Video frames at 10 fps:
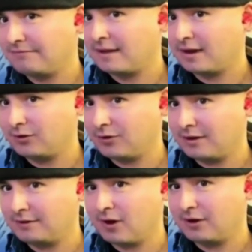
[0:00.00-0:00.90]
An
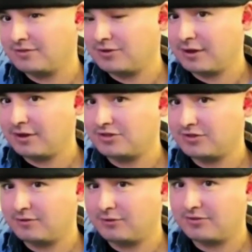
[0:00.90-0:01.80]
11.3-inch
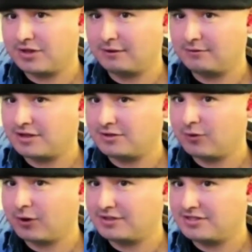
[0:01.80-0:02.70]
infotainment
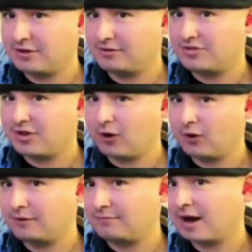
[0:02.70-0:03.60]
display stands
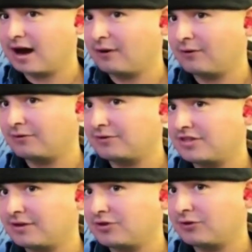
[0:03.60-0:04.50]
tall and proud on the
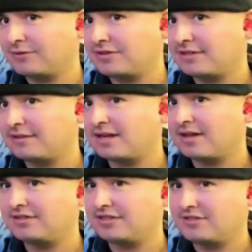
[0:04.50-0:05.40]
center of the
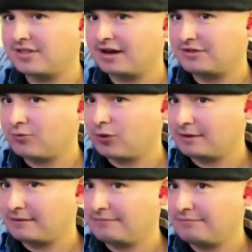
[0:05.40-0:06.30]
ZDX's dashboard,
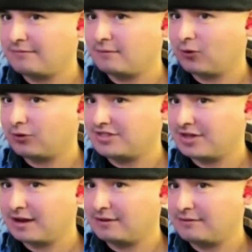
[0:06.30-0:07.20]
while a
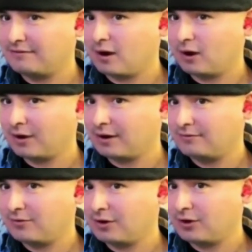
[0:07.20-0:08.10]
second,
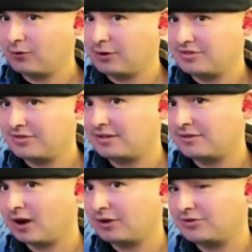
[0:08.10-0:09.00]
11.0-inch
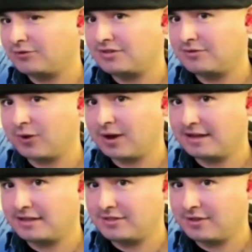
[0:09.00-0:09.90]
gauge cluster display
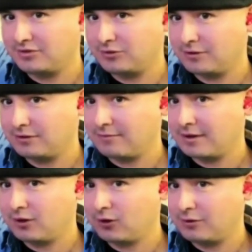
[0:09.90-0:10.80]
is nestled in the
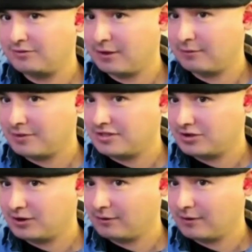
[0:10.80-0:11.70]
binnacle in front of the
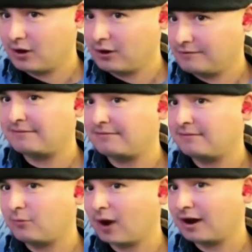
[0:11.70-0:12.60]
steering wheel.
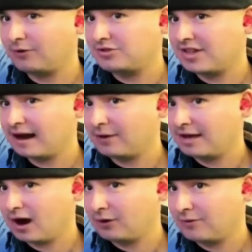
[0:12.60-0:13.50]
Wireless Apple
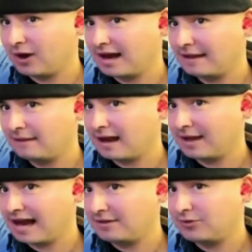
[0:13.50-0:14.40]
CarPlay and
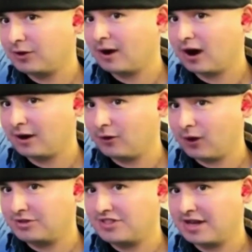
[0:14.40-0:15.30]
Android Auto
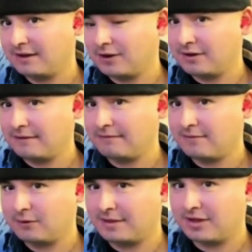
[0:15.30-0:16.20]
are standard,
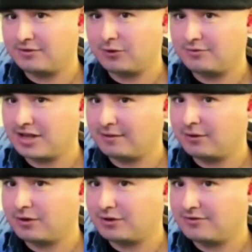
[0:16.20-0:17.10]
but the
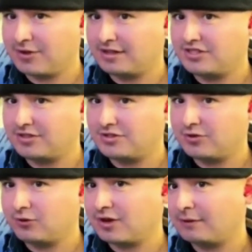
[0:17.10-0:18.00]
infotainment interface is
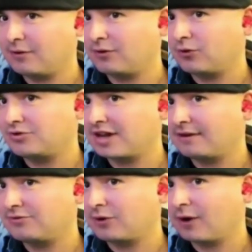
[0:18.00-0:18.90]
built on Google's
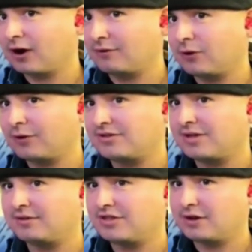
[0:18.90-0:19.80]
Android Automotive
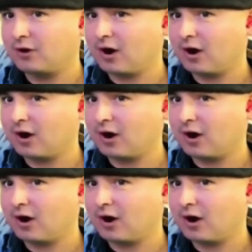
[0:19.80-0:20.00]
in-vehicle